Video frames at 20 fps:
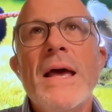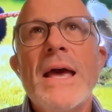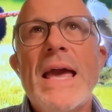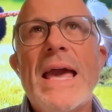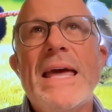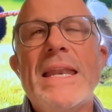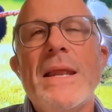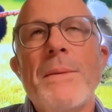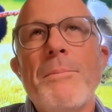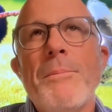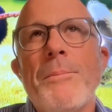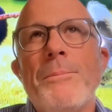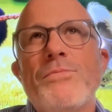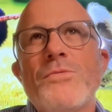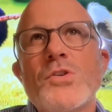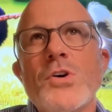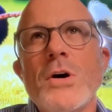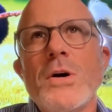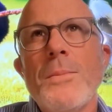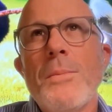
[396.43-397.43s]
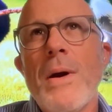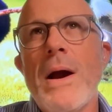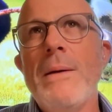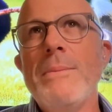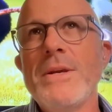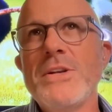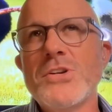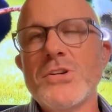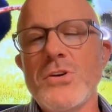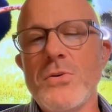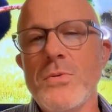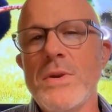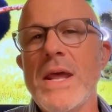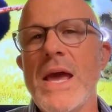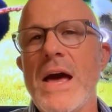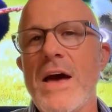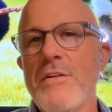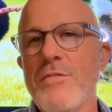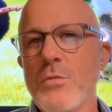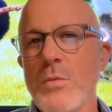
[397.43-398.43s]
And it took probably
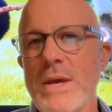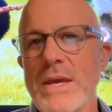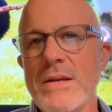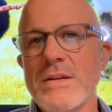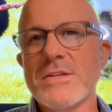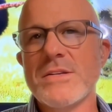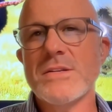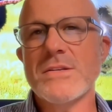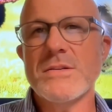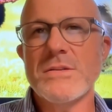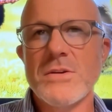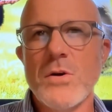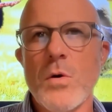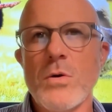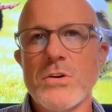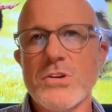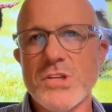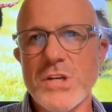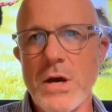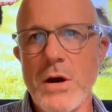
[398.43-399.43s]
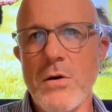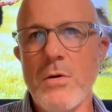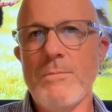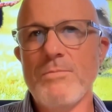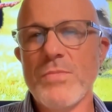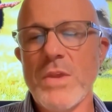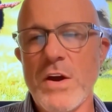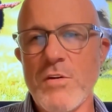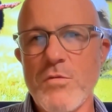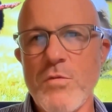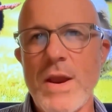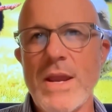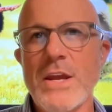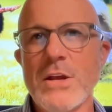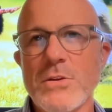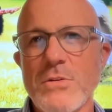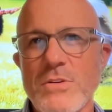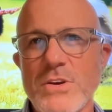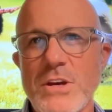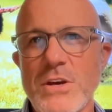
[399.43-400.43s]
2.5 weeks or so of
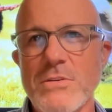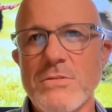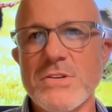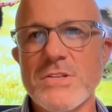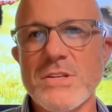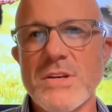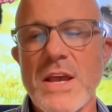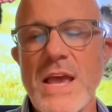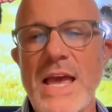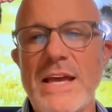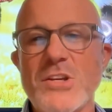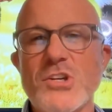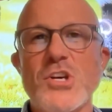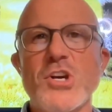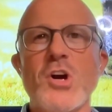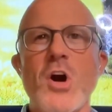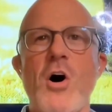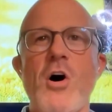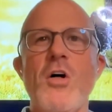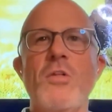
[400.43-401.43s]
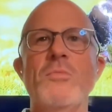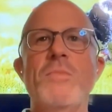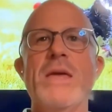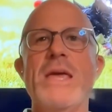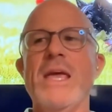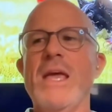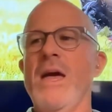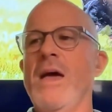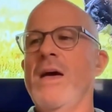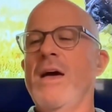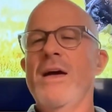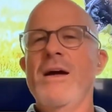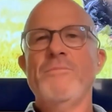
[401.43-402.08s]
regular use. And she called me.